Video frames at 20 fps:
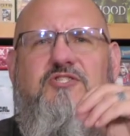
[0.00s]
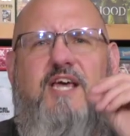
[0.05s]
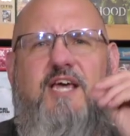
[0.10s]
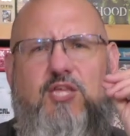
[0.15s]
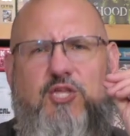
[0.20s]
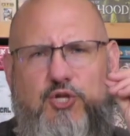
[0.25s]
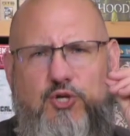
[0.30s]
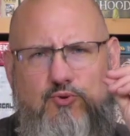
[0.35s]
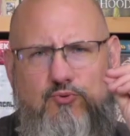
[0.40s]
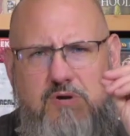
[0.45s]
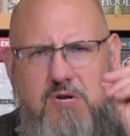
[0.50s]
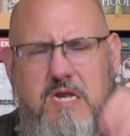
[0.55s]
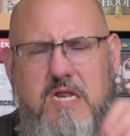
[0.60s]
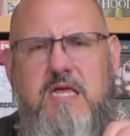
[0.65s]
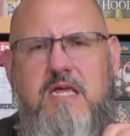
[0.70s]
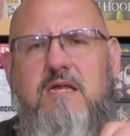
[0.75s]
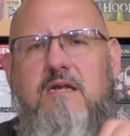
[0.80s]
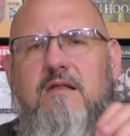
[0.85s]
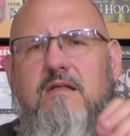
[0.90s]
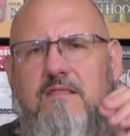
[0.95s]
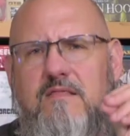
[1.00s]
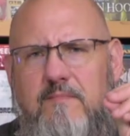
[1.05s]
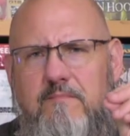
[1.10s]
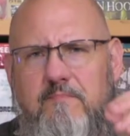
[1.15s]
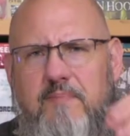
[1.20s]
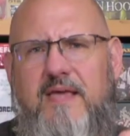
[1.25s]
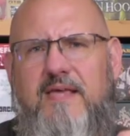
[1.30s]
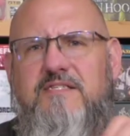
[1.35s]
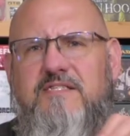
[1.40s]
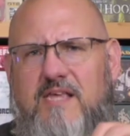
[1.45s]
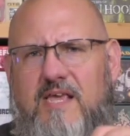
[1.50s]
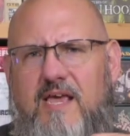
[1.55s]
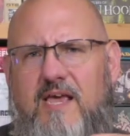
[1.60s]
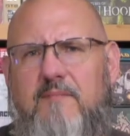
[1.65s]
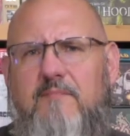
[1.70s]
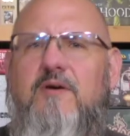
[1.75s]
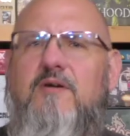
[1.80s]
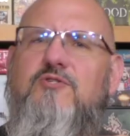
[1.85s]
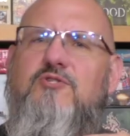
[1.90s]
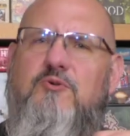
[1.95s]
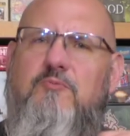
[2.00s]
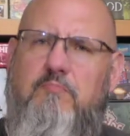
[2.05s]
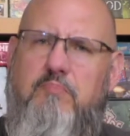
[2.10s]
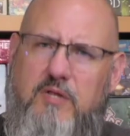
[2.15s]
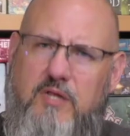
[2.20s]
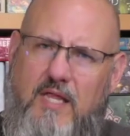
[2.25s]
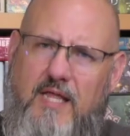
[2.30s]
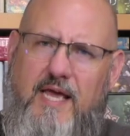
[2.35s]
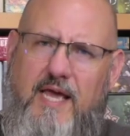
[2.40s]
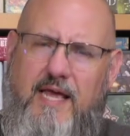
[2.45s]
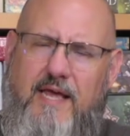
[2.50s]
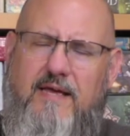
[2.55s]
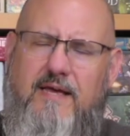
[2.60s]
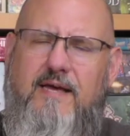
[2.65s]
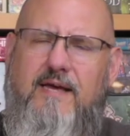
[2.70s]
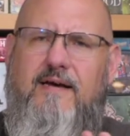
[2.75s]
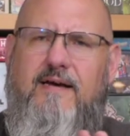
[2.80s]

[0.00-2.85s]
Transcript: that you need the base game to play.